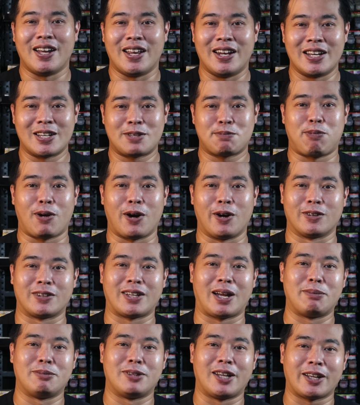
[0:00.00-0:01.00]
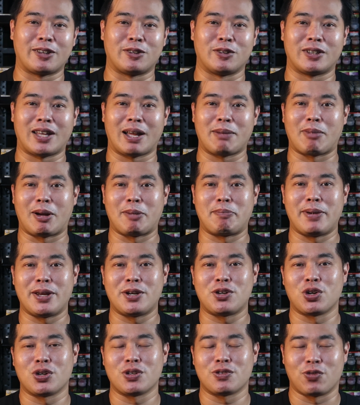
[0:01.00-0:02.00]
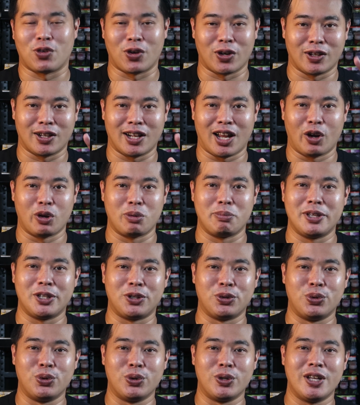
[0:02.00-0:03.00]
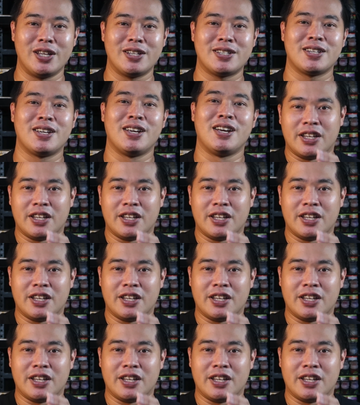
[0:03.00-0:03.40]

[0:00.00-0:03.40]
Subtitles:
At this point of time, I'd like to thank my patrons for allowing me to do this.